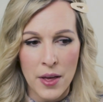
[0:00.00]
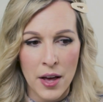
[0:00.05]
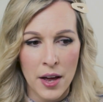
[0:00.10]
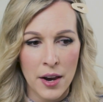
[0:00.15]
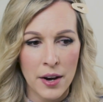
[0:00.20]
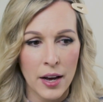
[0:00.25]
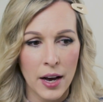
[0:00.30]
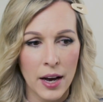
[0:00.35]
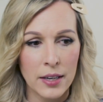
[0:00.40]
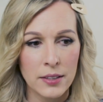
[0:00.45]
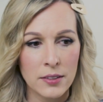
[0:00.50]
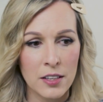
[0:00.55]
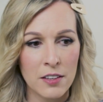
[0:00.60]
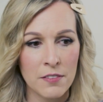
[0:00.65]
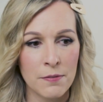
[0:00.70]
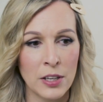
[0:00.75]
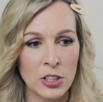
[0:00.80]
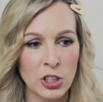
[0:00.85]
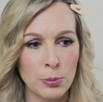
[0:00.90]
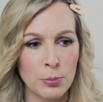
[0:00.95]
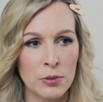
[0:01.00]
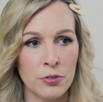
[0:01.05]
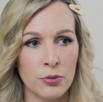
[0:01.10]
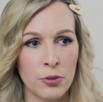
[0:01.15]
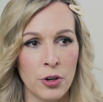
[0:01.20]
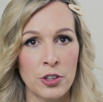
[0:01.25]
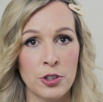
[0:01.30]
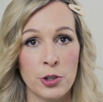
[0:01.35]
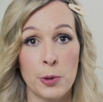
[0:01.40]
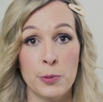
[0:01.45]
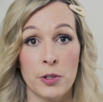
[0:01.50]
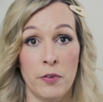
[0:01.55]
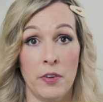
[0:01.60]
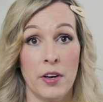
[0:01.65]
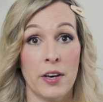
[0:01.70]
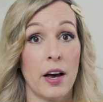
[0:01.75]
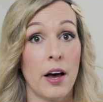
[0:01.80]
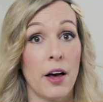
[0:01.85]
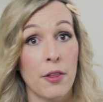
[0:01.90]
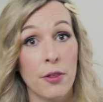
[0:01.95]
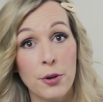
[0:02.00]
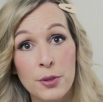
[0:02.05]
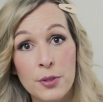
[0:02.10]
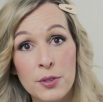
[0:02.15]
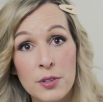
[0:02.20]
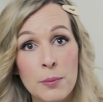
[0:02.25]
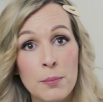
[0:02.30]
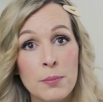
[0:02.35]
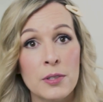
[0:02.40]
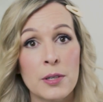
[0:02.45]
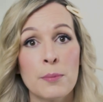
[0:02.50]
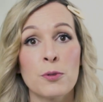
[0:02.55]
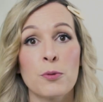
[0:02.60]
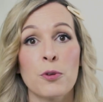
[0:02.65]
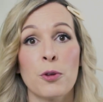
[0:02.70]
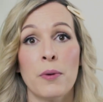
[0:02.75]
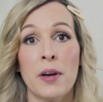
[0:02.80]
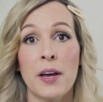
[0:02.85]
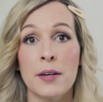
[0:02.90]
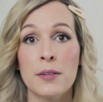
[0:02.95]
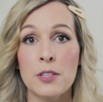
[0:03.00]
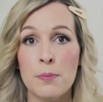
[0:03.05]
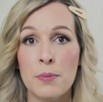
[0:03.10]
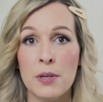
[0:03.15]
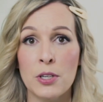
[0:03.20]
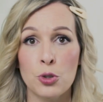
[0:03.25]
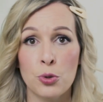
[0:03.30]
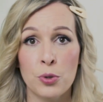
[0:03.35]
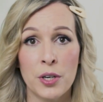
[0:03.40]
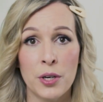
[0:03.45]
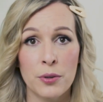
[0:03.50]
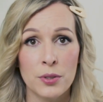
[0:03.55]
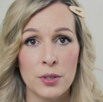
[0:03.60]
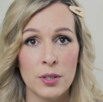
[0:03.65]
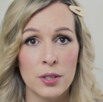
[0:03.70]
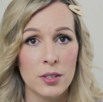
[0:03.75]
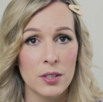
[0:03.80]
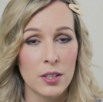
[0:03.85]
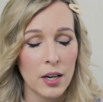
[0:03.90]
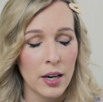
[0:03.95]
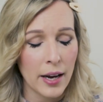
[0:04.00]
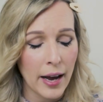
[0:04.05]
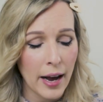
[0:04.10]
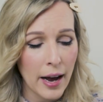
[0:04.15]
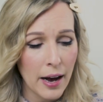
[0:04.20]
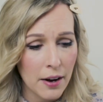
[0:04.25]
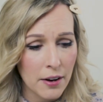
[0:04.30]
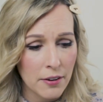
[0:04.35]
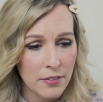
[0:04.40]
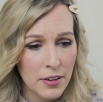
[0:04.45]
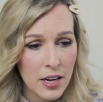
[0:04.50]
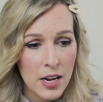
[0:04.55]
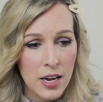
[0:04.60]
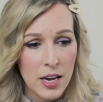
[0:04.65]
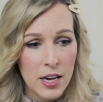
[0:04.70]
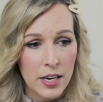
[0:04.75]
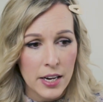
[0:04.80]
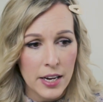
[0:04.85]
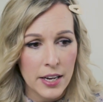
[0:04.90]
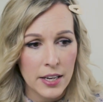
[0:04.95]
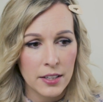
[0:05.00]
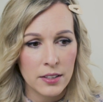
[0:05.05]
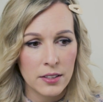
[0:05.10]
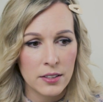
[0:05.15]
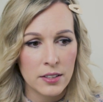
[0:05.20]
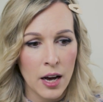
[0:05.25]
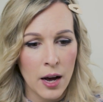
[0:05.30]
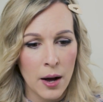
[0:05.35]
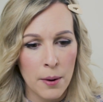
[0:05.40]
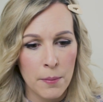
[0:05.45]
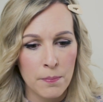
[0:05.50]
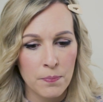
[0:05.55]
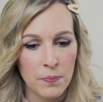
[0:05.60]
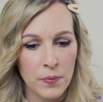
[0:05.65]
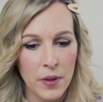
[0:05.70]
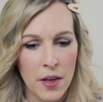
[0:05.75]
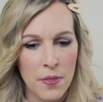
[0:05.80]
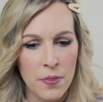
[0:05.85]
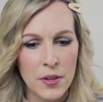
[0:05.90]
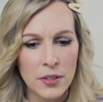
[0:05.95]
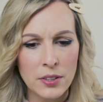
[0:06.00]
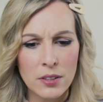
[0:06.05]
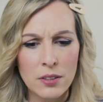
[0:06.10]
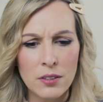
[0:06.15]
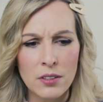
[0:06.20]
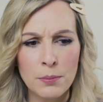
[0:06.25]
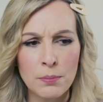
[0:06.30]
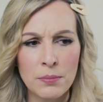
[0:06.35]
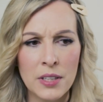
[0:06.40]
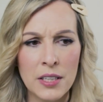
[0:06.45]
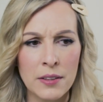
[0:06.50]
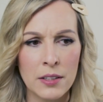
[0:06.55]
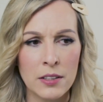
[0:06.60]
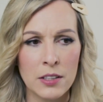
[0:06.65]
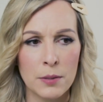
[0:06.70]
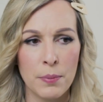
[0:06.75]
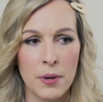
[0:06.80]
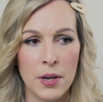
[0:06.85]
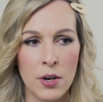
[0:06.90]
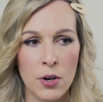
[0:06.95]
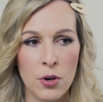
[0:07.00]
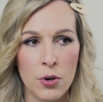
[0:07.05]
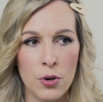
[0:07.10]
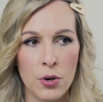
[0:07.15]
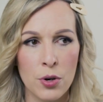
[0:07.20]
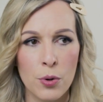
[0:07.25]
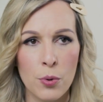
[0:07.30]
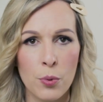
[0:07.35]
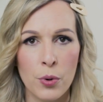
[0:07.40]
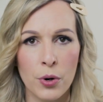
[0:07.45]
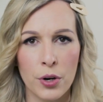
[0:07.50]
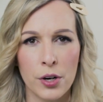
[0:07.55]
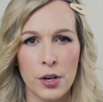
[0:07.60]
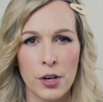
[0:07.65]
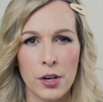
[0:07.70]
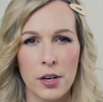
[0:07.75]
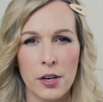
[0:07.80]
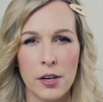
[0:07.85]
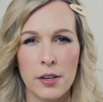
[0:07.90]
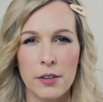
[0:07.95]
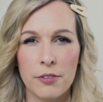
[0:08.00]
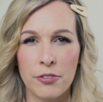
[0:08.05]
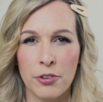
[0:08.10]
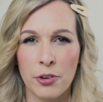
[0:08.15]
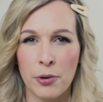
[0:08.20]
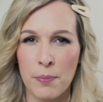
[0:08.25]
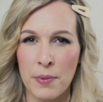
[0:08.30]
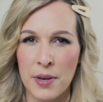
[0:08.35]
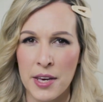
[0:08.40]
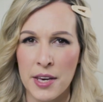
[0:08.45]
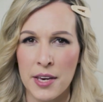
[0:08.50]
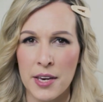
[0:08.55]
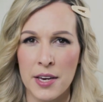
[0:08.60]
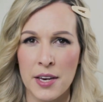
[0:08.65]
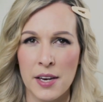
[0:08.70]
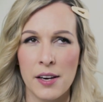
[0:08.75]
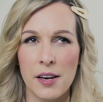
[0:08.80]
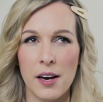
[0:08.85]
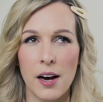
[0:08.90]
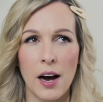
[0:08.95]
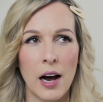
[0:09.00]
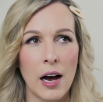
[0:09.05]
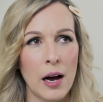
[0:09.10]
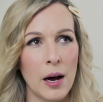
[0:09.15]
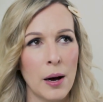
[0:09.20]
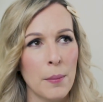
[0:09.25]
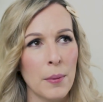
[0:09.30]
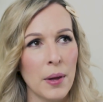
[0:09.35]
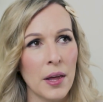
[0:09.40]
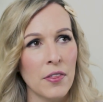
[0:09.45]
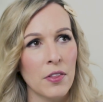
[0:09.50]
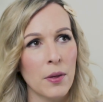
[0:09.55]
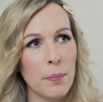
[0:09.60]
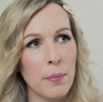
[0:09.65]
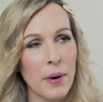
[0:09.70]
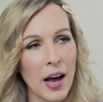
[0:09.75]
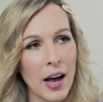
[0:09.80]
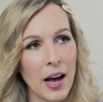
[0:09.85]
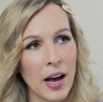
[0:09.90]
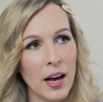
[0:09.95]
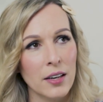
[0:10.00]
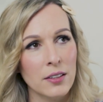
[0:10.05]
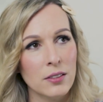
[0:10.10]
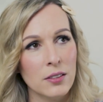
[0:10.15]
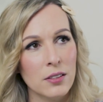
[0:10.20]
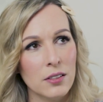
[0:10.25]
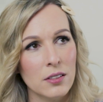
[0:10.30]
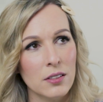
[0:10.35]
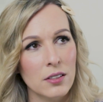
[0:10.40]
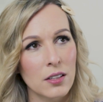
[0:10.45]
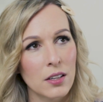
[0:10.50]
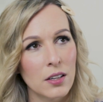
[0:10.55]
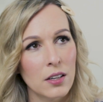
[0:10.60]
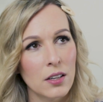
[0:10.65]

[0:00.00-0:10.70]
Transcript: then as I've mentioned before, in terms of like other symptoms with my endometriosis that I have is, and this is something that's been newer for me in the past,